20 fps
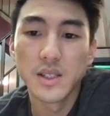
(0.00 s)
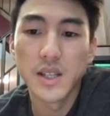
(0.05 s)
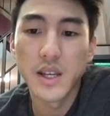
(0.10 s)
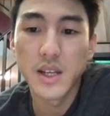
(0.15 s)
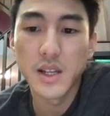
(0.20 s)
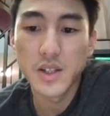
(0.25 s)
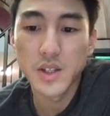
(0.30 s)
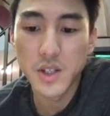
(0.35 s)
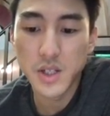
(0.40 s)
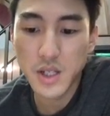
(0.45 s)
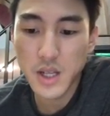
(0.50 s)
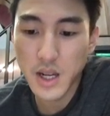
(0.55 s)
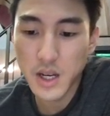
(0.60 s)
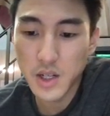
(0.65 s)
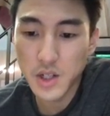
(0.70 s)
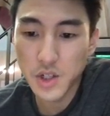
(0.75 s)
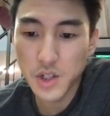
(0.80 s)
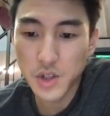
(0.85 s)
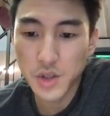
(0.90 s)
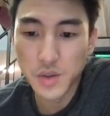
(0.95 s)
then it just kind of
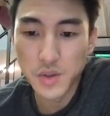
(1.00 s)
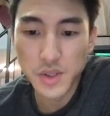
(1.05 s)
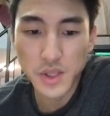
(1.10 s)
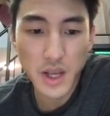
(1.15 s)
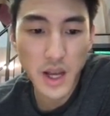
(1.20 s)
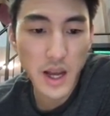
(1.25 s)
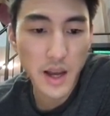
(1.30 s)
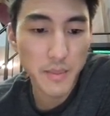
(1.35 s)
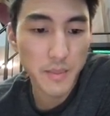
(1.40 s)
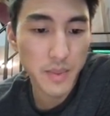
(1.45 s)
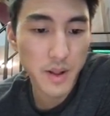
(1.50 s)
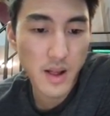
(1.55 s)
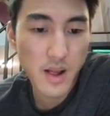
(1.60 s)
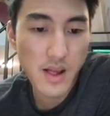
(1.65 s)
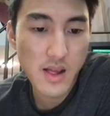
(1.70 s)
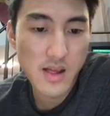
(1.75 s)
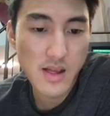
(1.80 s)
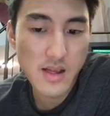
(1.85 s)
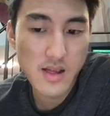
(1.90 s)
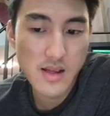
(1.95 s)
shoots up,
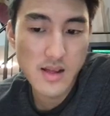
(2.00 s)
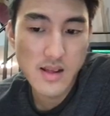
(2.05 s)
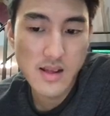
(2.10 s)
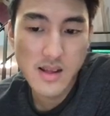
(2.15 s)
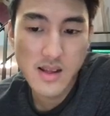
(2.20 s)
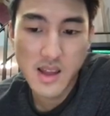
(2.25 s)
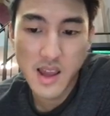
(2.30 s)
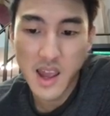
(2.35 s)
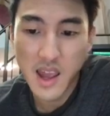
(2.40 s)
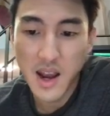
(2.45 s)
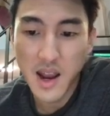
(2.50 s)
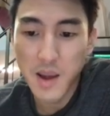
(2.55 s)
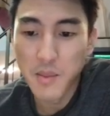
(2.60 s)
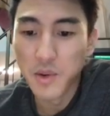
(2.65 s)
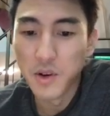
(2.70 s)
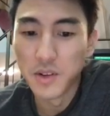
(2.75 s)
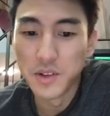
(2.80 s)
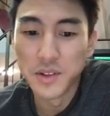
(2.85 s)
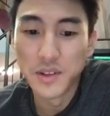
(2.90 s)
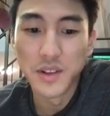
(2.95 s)
and I'm
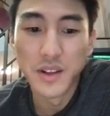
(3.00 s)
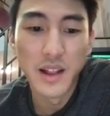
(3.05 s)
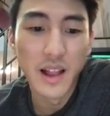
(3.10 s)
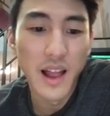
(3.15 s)
holding the